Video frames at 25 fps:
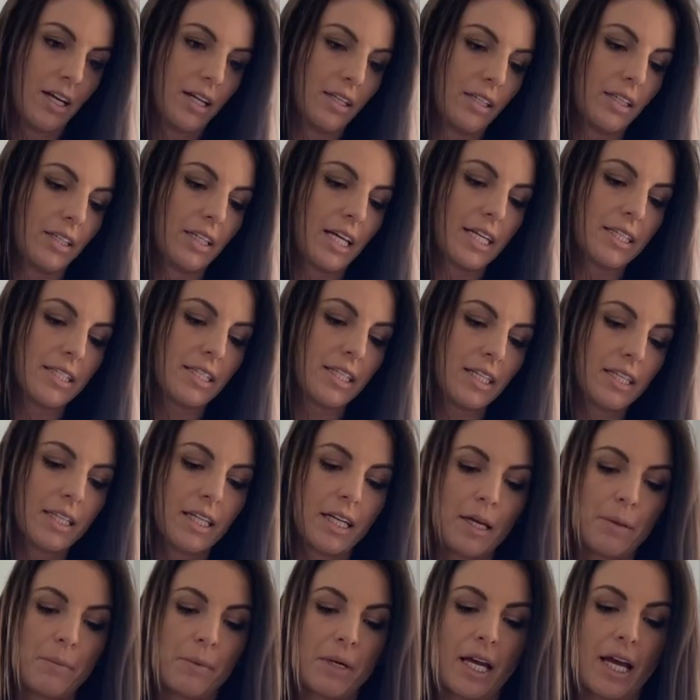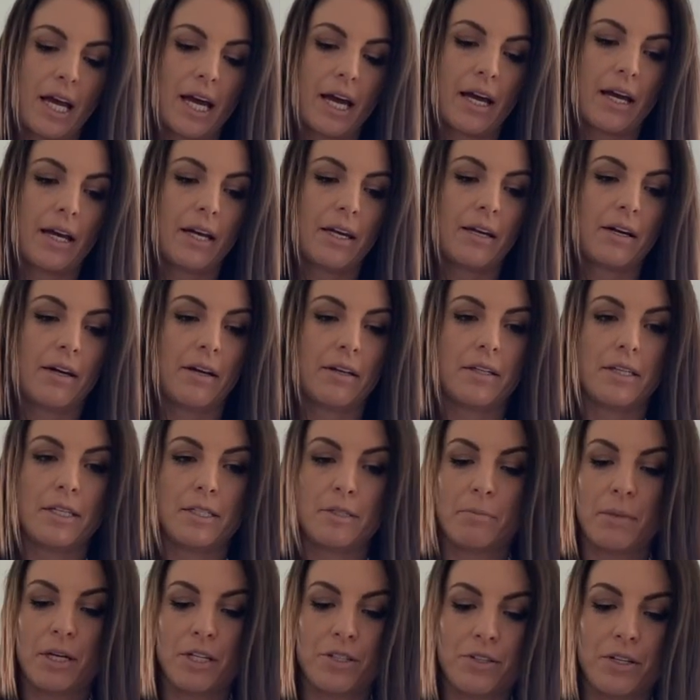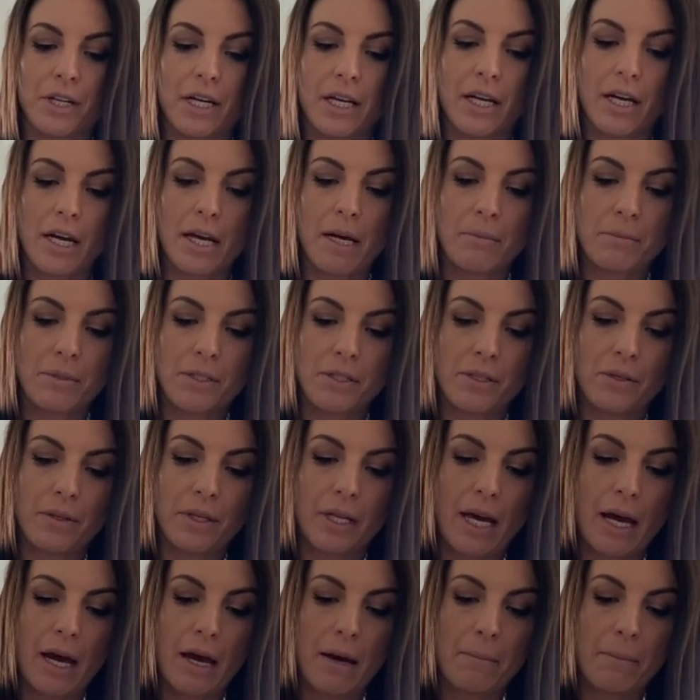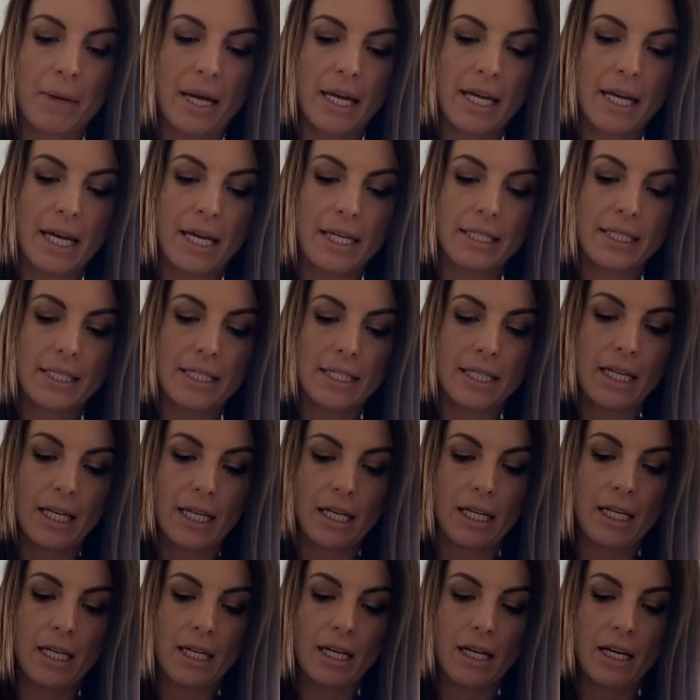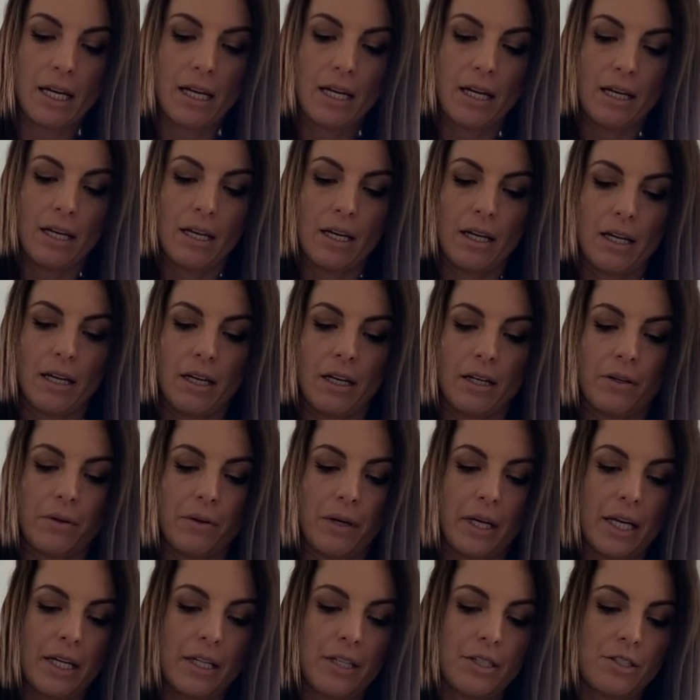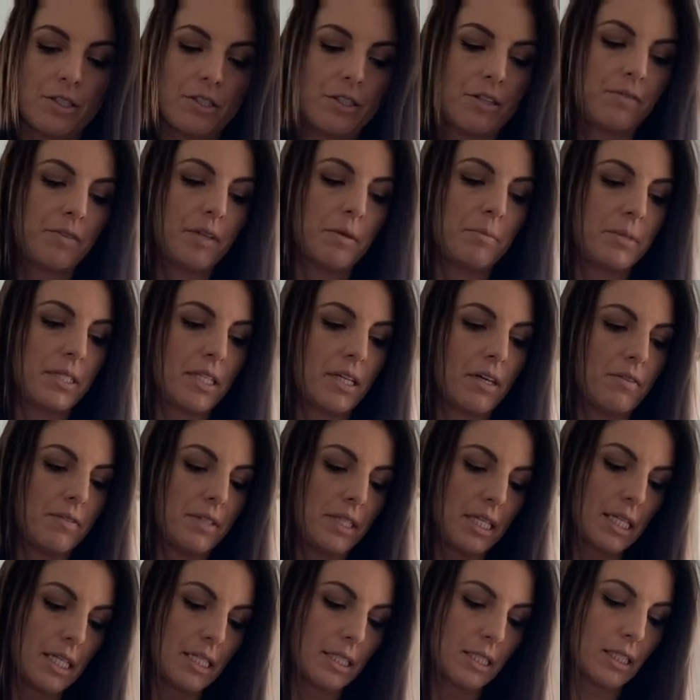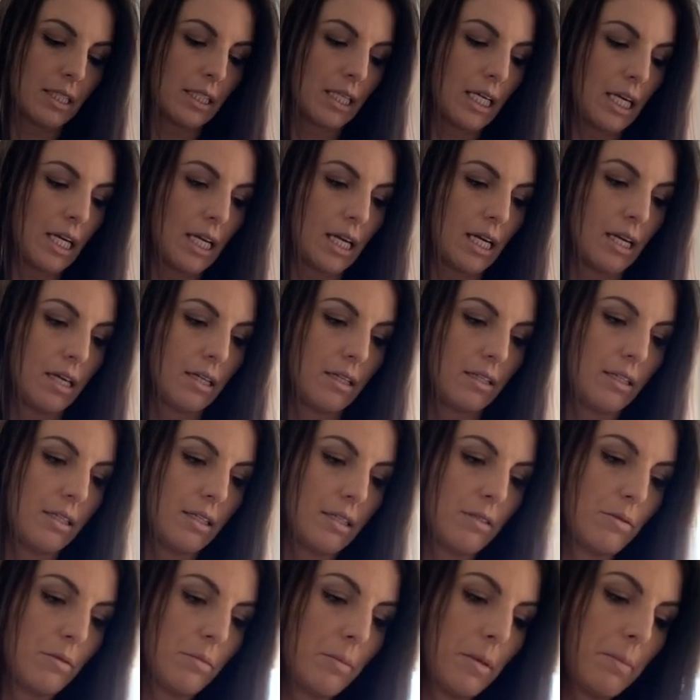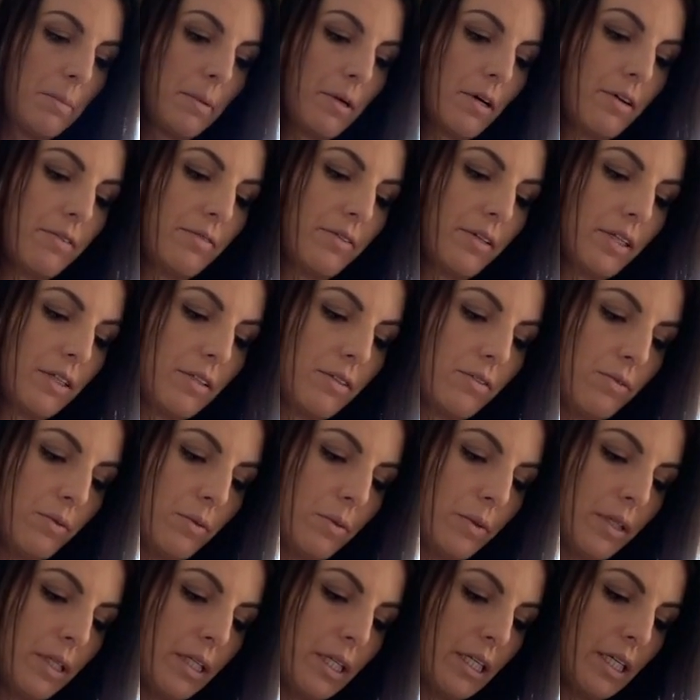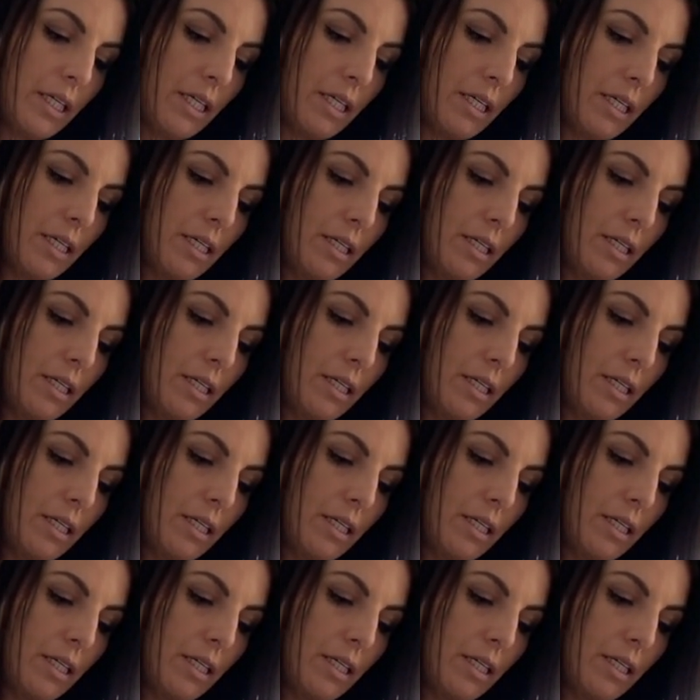The last thing that I want to add are these measuring cups so that my guests can go ahead and serve themselves easily. This will be perfect for